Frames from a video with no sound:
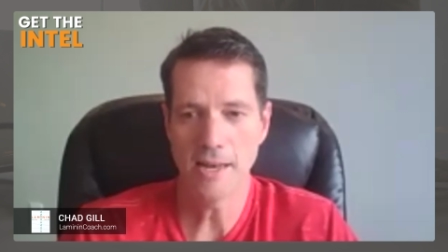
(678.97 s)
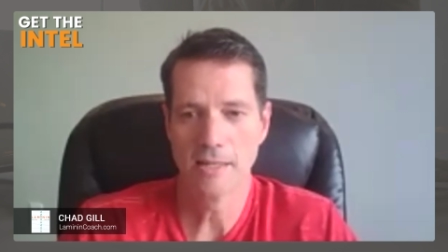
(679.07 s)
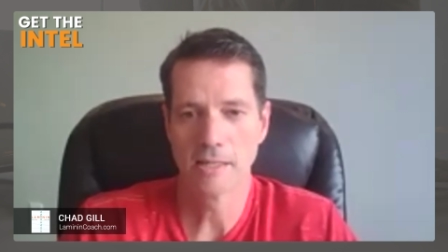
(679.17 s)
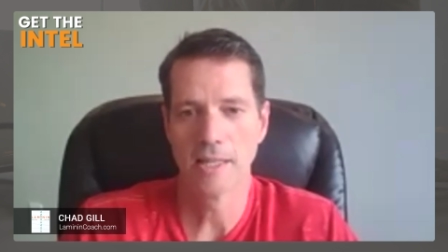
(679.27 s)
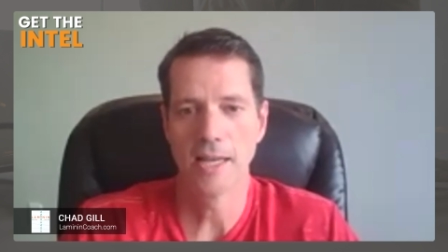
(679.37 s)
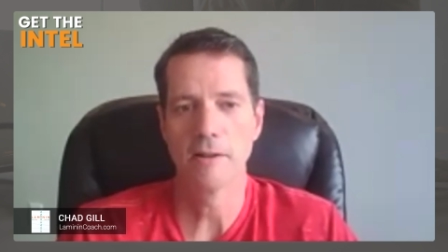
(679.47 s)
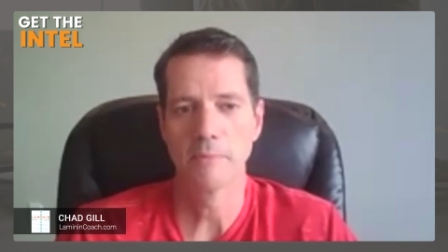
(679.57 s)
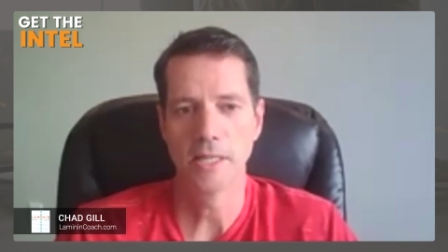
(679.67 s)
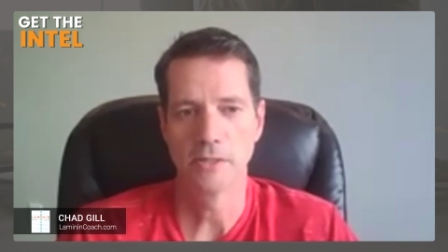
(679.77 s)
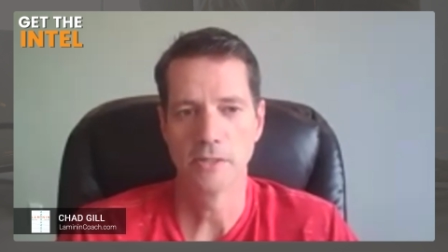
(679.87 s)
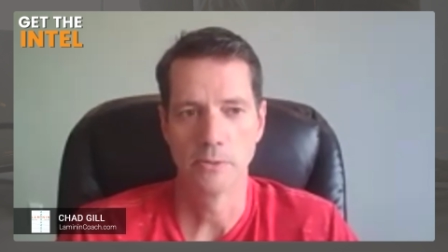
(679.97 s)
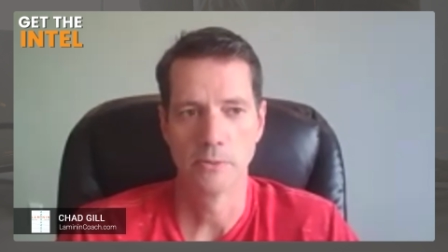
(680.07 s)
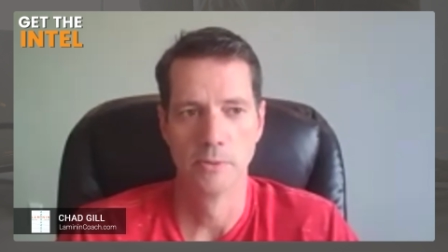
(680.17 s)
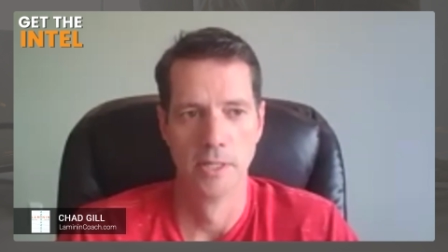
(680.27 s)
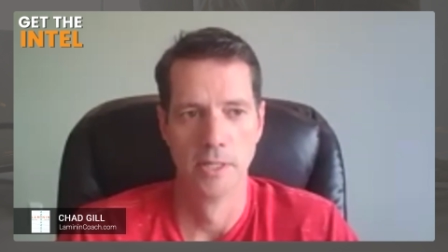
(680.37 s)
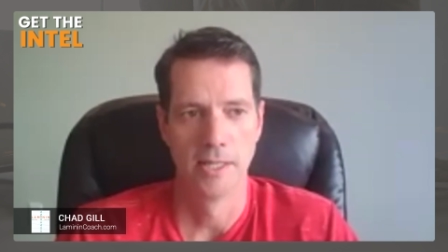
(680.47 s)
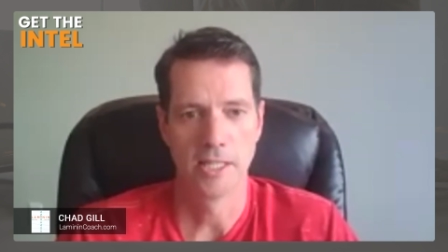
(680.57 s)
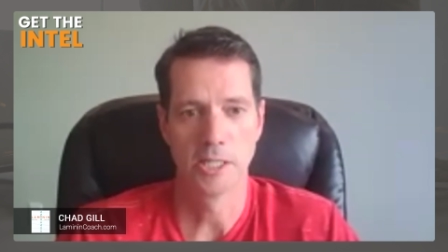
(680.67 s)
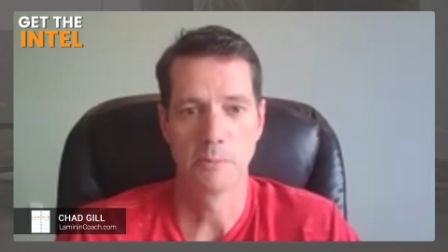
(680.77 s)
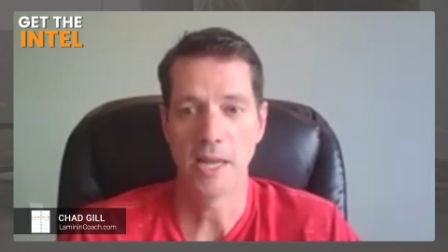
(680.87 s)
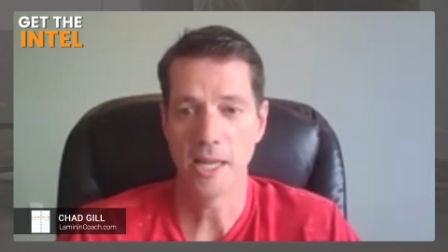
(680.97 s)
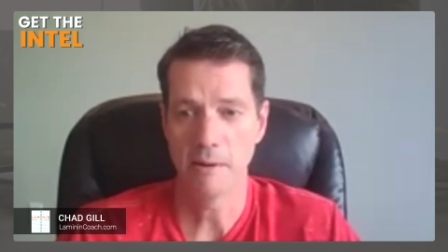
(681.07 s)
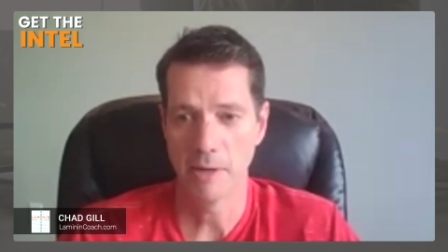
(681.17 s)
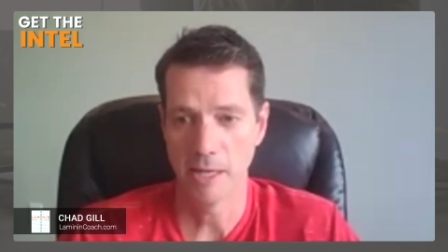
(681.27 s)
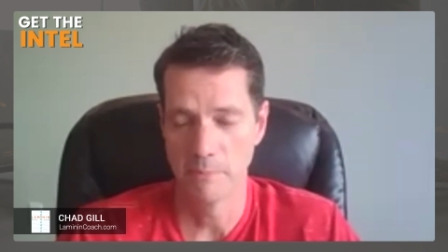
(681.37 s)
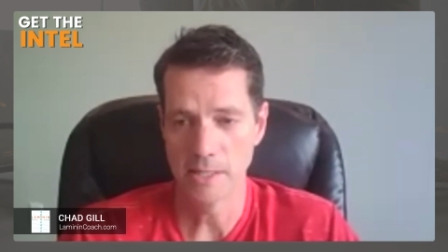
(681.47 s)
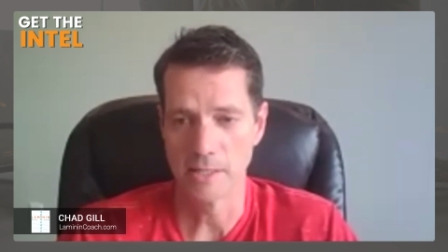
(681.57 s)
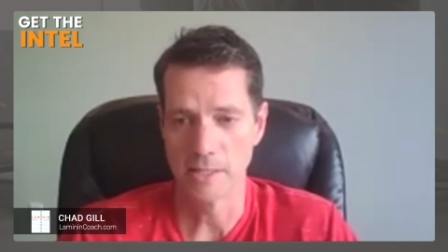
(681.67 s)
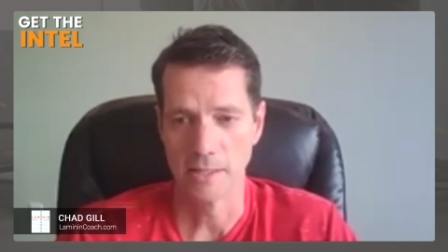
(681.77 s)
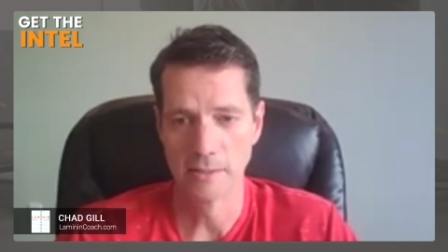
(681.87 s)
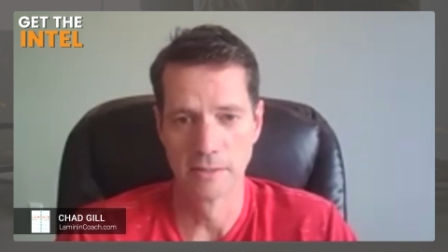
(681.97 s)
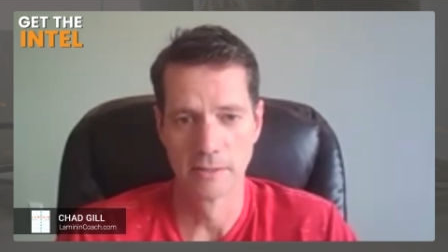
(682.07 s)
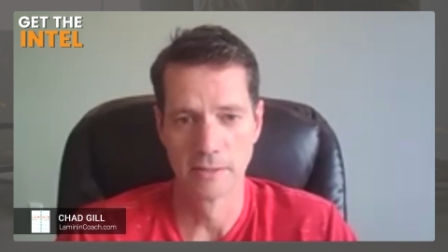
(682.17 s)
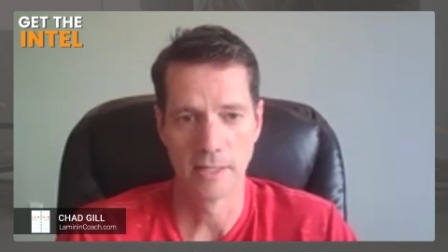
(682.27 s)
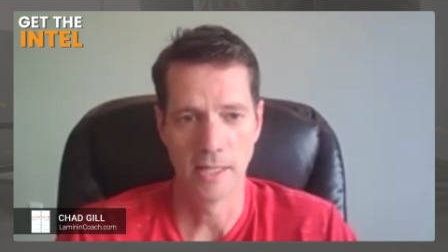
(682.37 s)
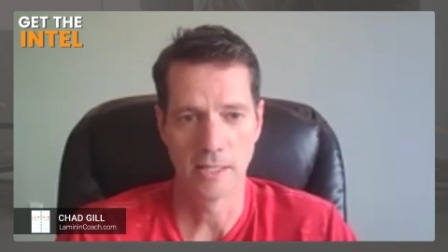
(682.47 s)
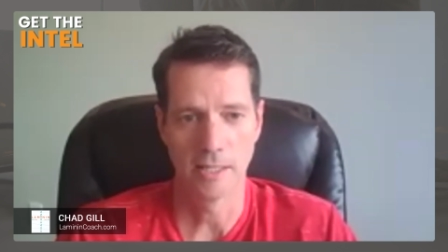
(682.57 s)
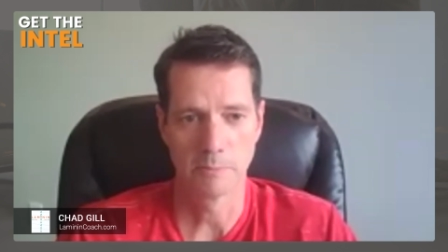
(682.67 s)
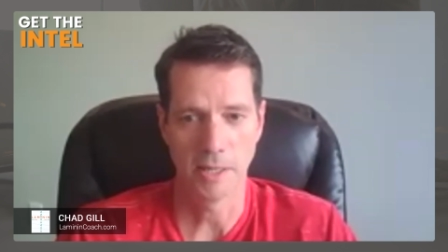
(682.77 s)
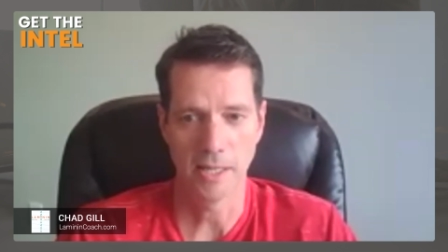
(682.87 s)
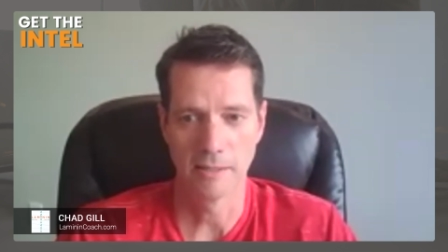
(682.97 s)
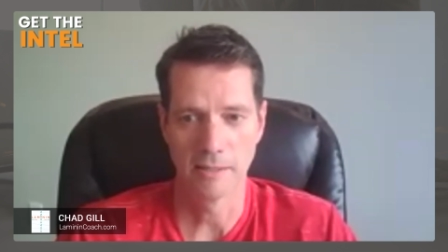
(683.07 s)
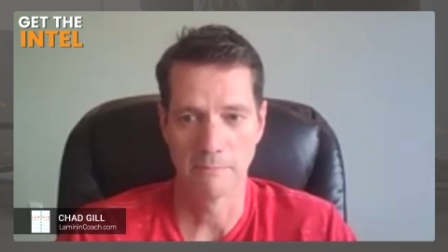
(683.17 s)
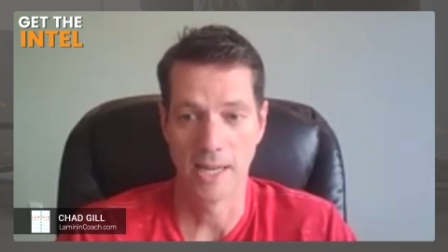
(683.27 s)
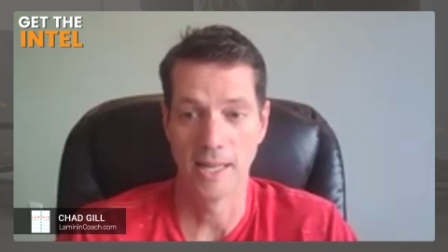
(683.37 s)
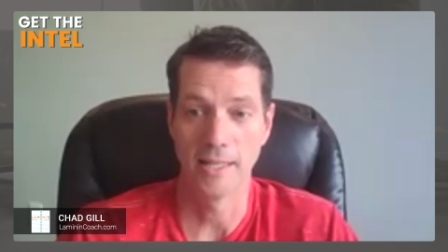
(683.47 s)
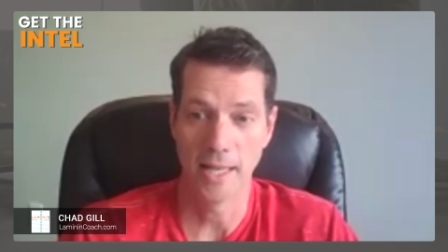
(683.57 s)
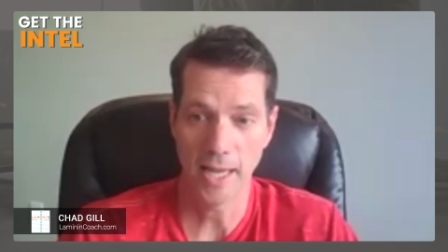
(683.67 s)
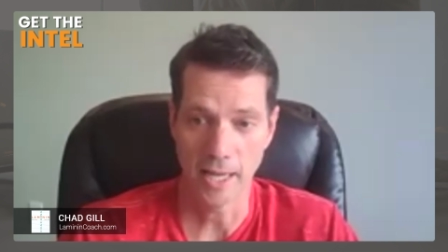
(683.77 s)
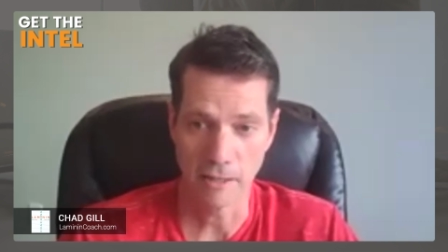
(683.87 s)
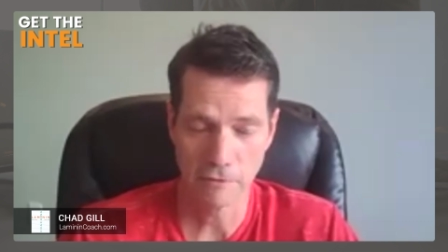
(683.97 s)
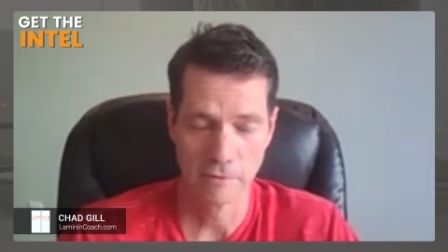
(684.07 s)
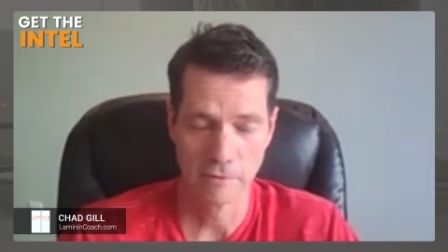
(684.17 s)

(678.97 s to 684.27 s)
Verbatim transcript: has allowed me to expand my business and expand my life